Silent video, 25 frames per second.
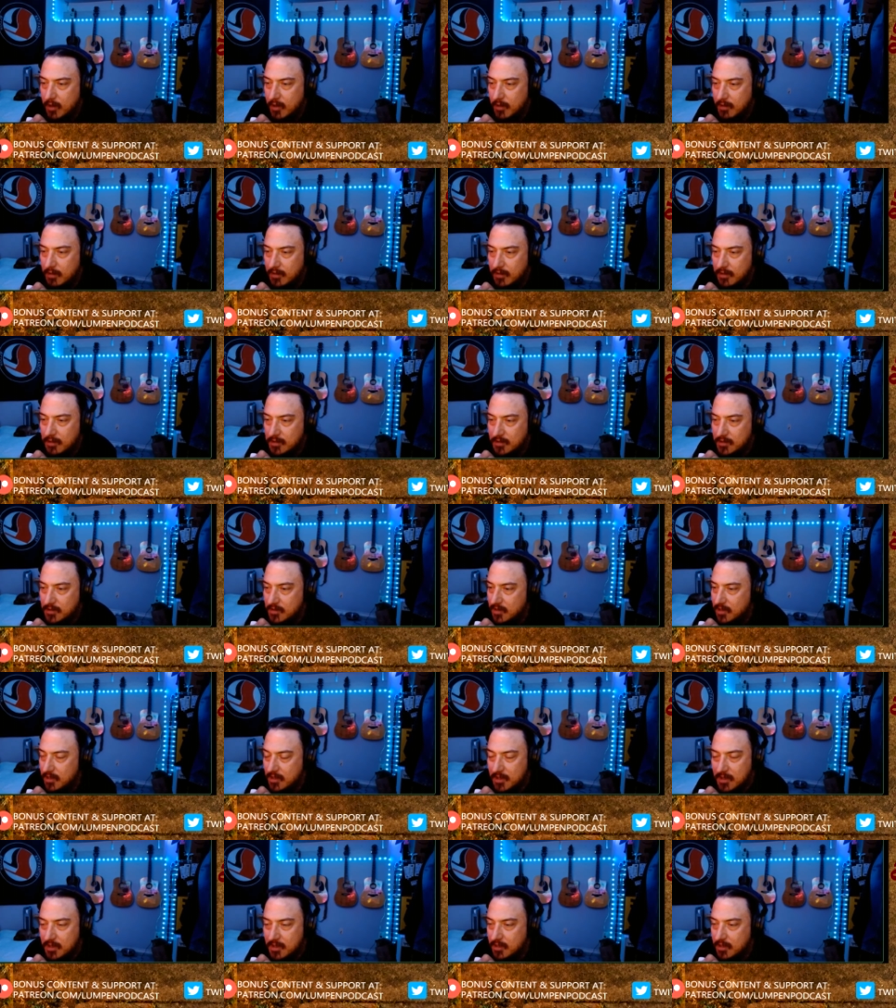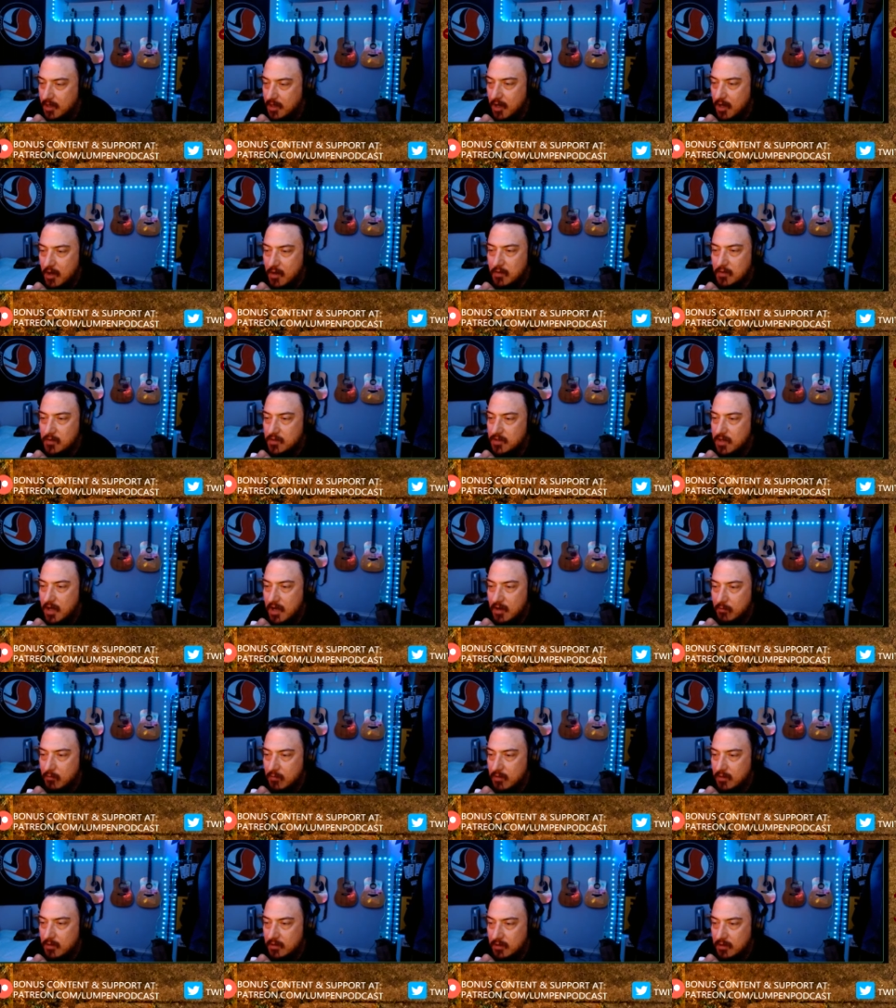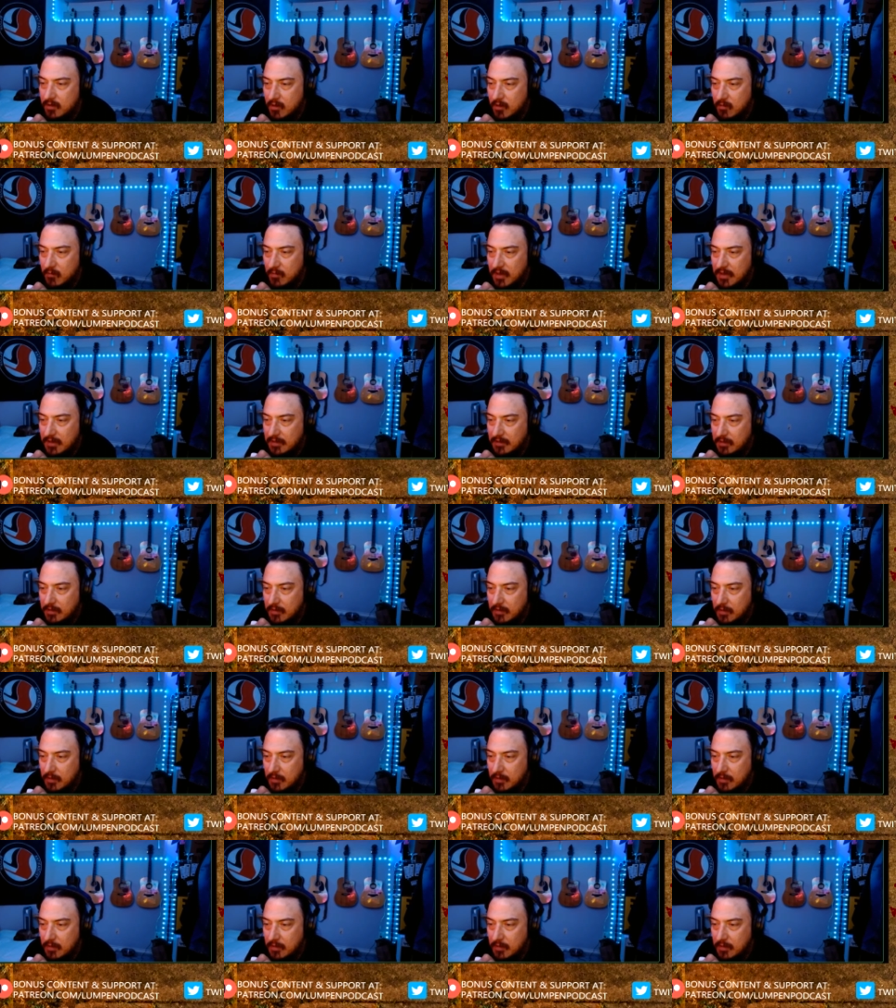ness. No, there's not one at all, man.